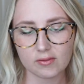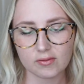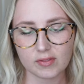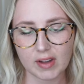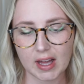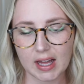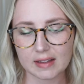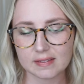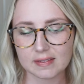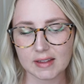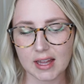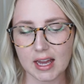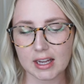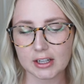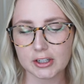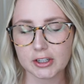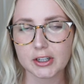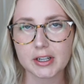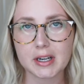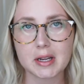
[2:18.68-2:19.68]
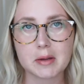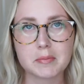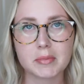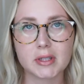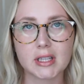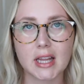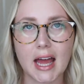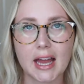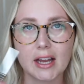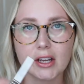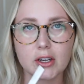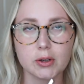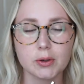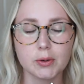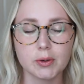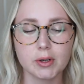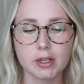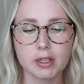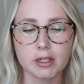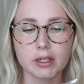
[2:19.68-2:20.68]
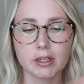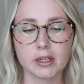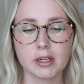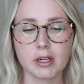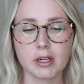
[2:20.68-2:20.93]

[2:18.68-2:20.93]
Fine Liner in Black Gore